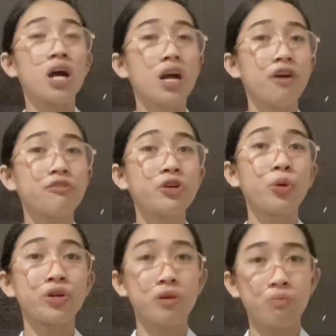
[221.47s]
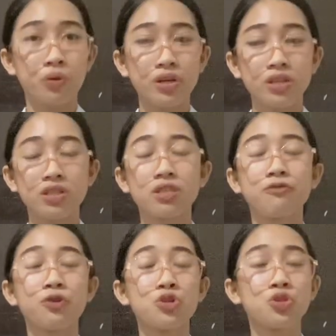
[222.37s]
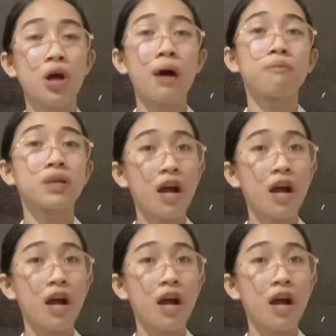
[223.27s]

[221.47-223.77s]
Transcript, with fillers: cover or report first um,